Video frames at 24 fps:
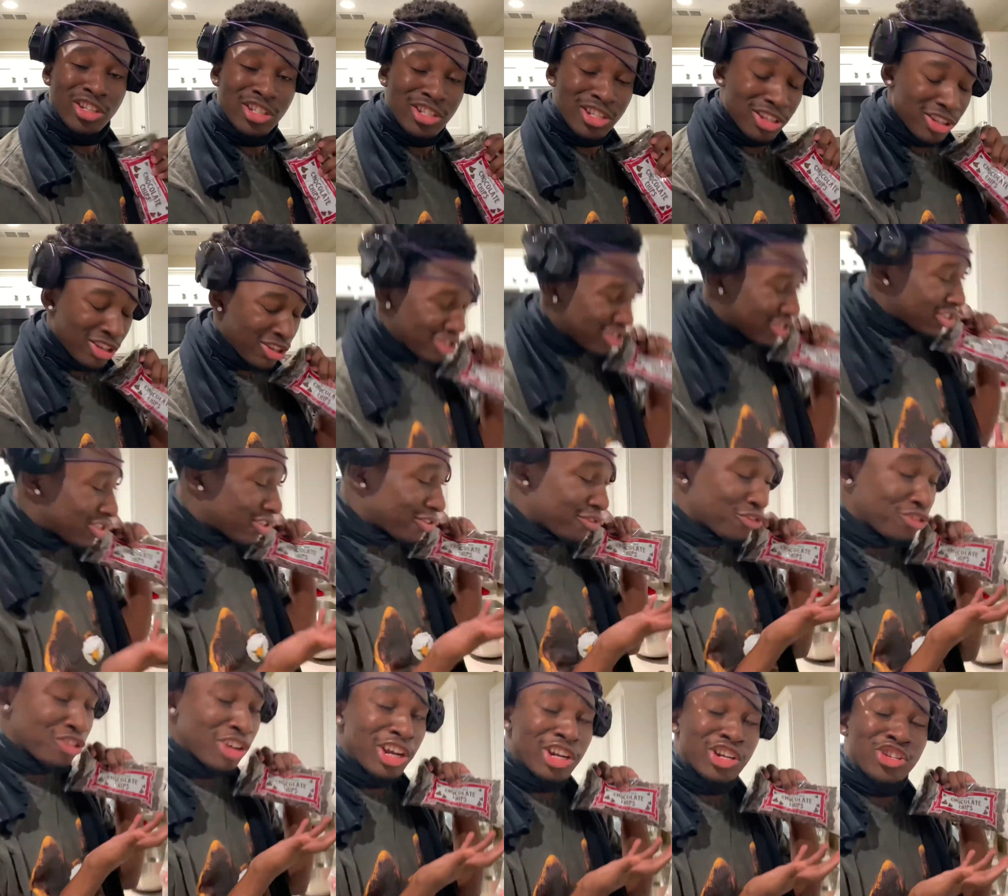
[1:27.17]
This is the
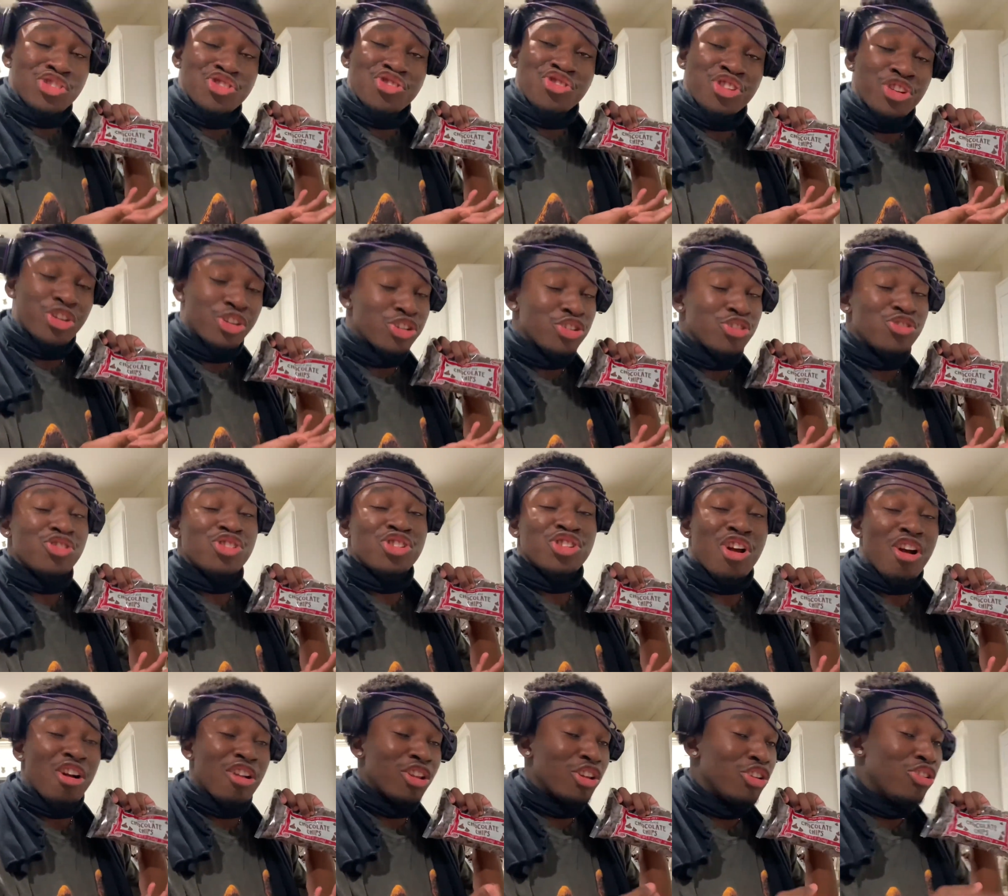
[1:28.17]
finest Trader Joe's
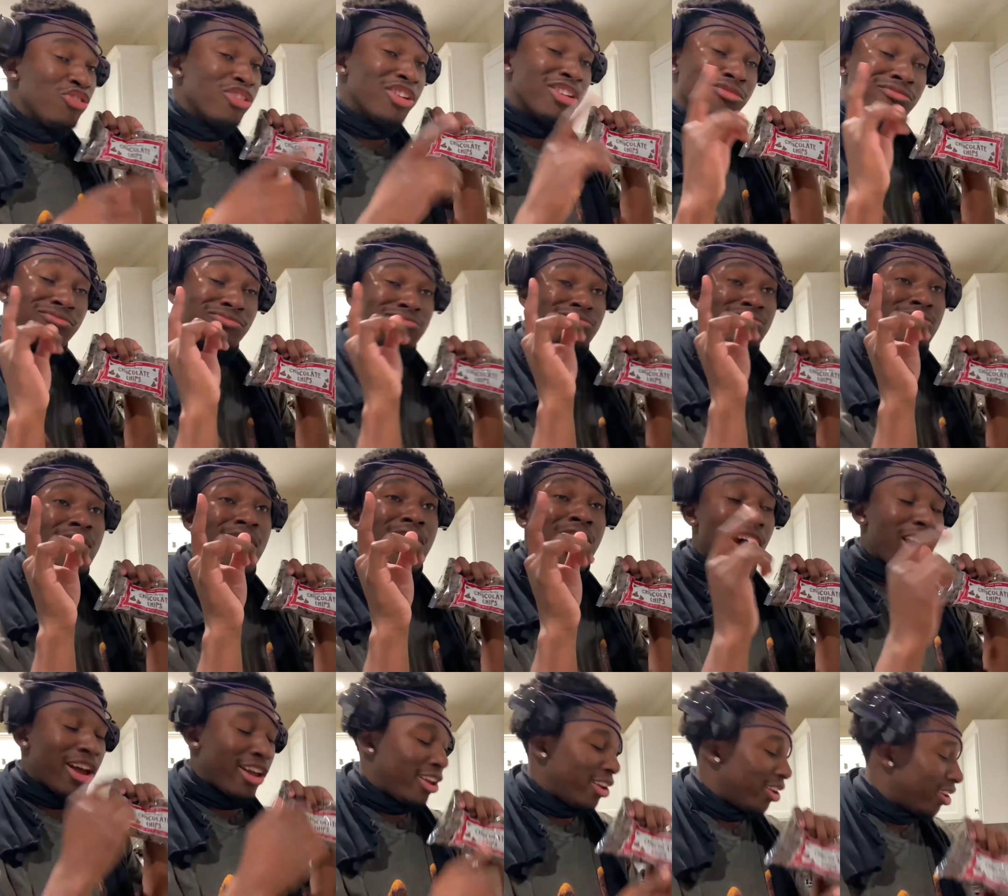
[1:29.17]
chocolate you can buy.